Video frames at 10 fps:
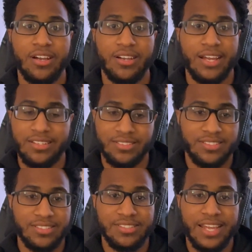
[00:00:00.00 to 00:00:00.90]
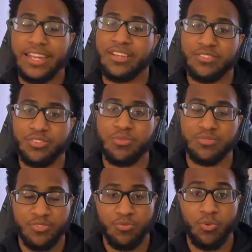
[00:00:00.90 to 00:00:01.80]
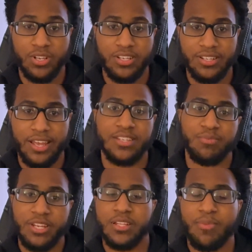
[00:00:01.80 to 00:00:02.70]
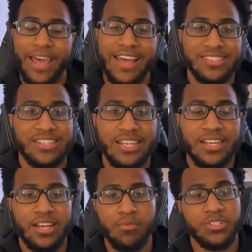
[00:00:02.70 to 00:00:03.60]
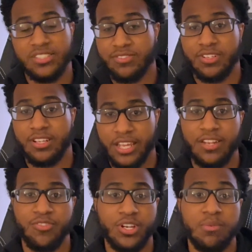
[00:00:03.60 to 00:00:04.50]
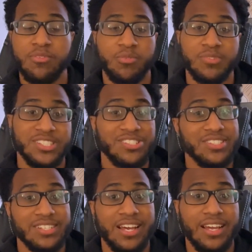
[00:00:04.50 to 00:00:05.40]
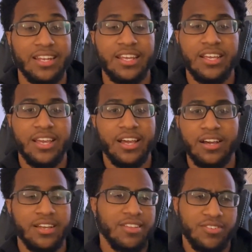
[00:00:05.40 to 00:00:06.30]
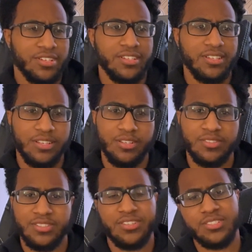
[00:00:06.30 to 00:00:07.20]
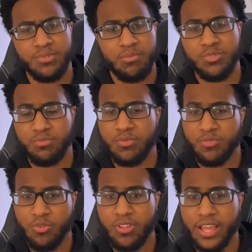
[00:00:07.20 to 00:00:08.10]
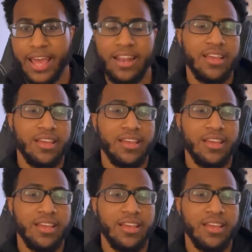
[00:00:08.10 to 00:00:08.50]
kind of steady in terms of what it has been in the past, because again, if you're coming from a Series 9, even the series couples before that,